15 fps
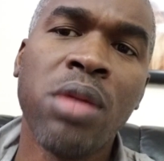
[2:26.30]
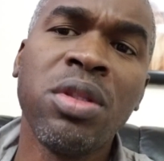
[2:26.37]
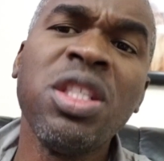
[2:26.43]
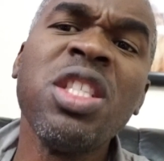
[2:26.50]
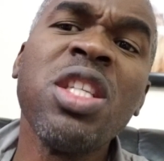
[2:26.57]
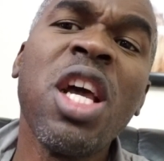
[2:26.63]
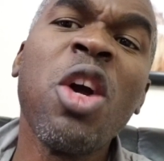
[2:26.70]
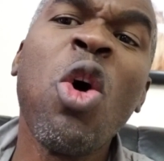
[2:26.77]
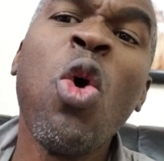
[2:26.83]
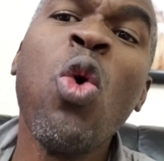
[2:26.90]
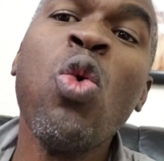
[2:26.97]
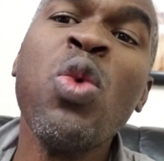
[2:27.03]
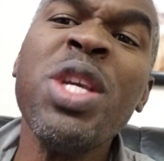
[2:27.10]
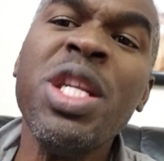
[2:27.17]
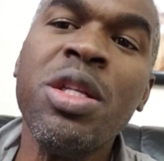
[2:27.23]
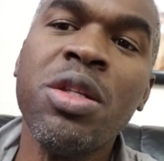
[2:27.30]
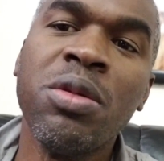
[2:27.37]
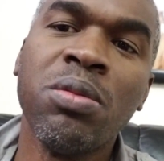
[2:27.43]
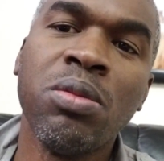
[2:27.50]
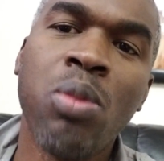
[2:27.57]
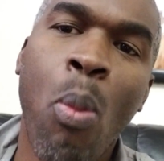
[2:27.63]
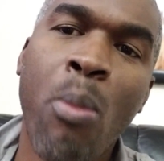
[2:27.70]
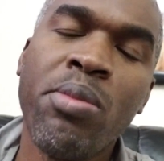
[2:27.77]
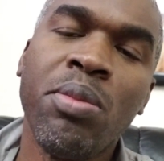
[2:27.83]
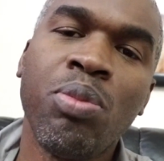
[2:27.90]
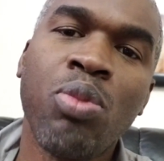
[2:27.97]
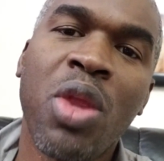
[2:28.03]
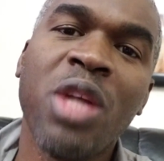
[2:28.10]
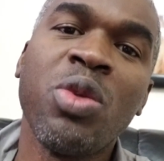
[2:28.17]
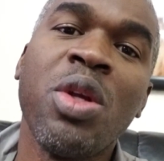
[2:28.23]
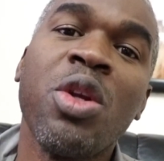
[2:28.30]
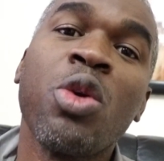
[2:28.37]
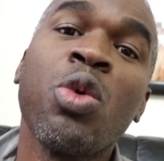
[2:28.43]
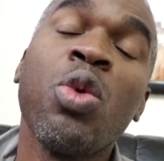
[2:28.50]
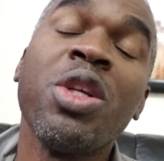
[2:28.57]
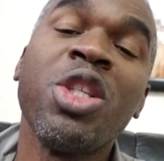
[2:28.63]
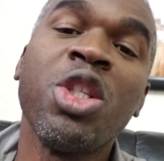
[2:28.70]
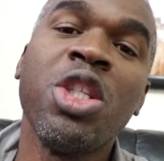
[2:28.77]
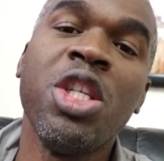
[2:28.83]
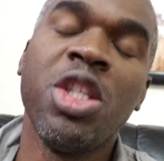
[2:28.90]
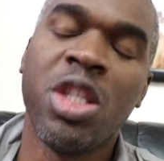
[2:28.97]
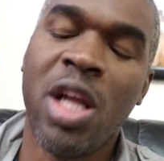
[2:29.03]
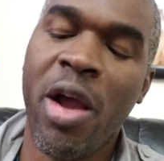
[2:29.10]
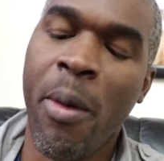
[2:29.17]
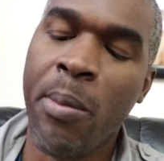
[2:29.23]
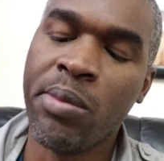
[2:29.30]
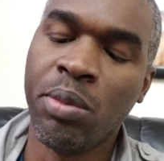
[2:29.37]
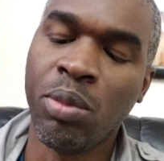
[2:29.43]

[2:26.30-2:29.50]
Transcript: Tastes like whole wheat. That's what the crust tastes like.